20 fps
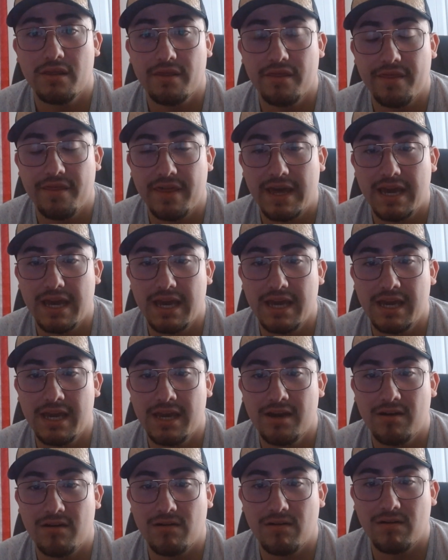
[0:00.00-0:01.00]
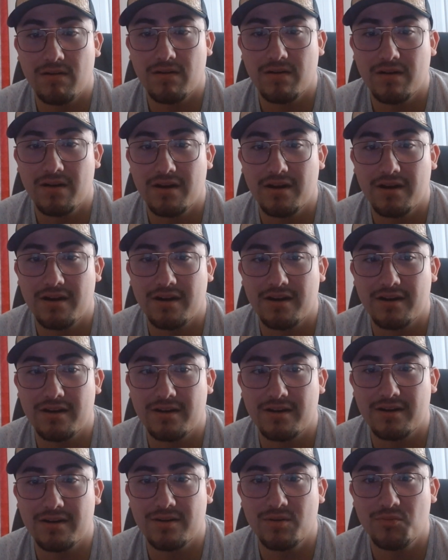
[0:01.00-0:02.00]
they
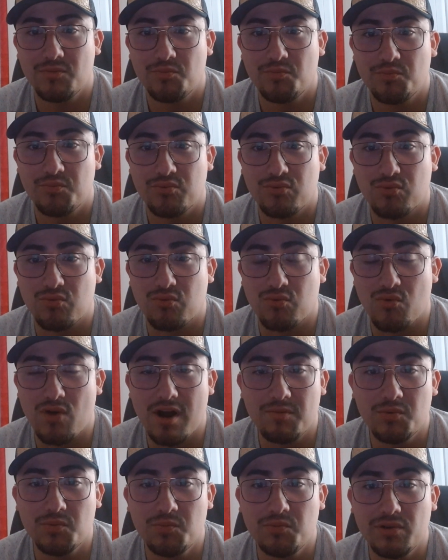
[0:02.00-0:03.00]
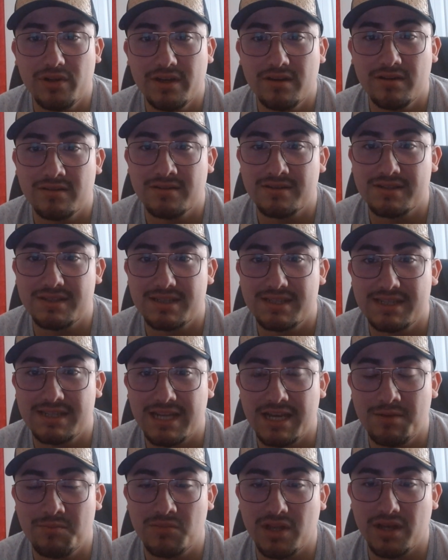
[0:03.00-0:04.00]
are probably on the
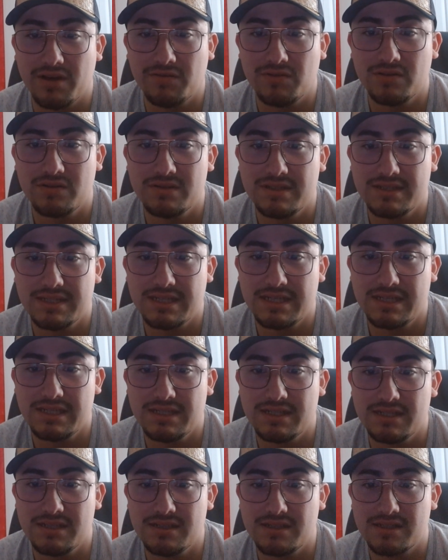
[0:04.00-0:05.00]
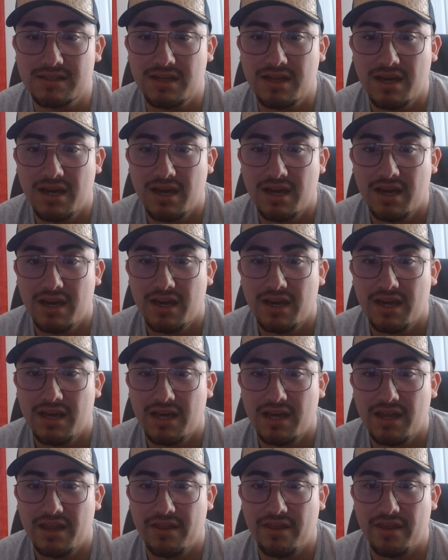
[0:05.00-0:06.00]
same level as these.
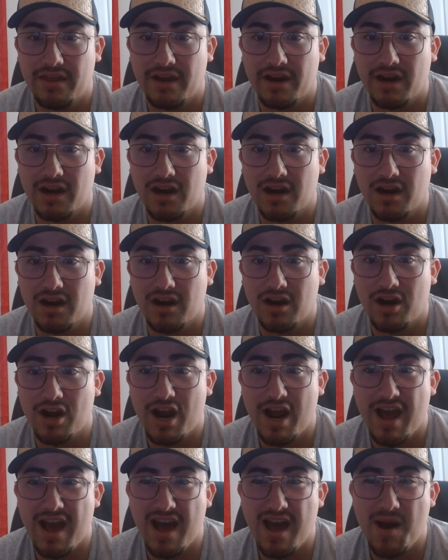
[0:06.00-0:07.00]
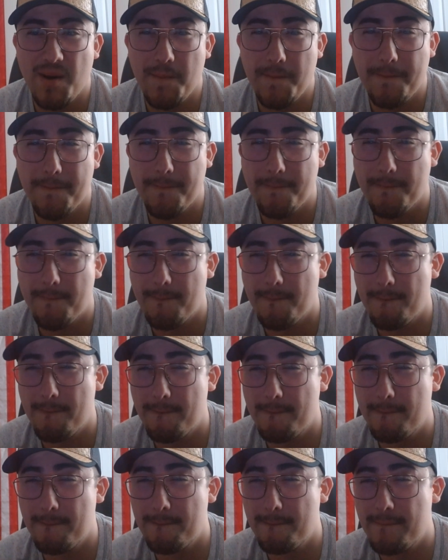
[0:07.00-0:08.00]
They're
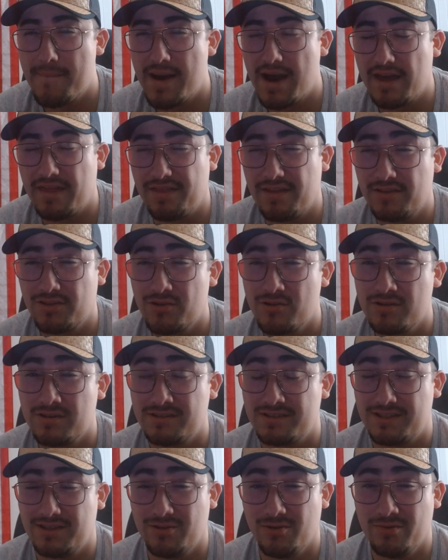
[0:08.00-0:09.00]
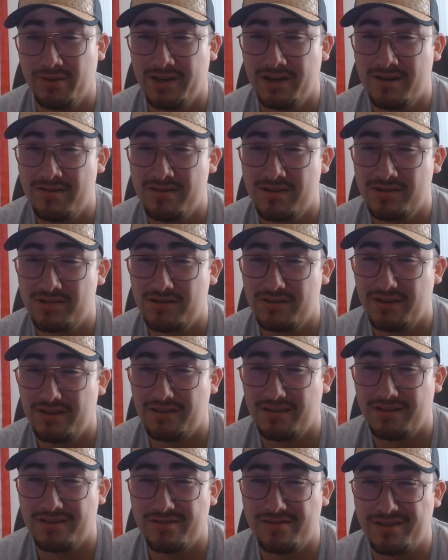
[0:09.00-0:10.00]
I think they're on sale right now. Actually, I
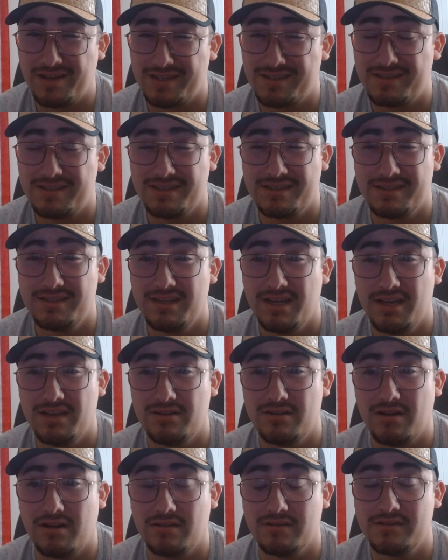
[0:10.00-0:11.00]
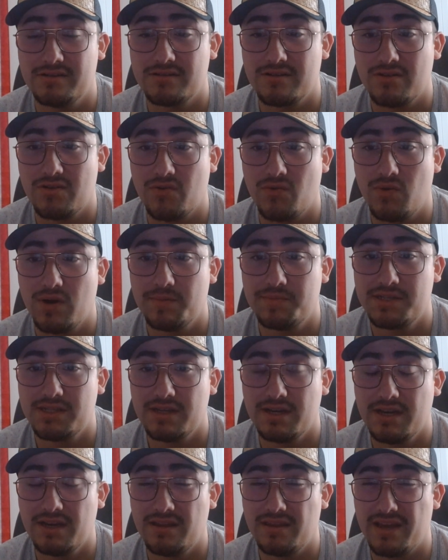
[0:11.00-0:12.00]
think they're like $68 on their
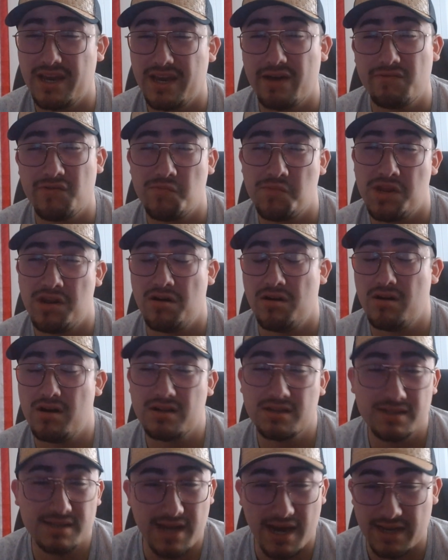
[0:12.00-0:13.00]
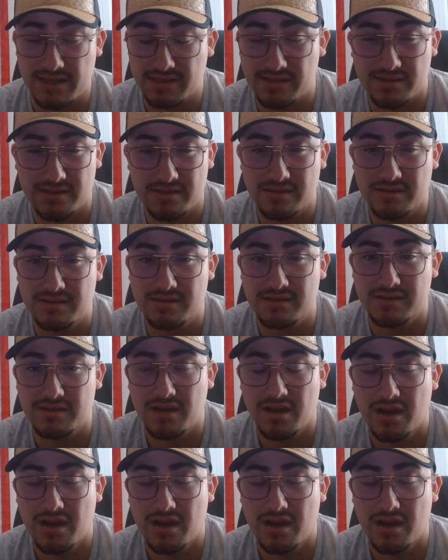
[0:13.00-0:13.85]
website. They have them in all sizes.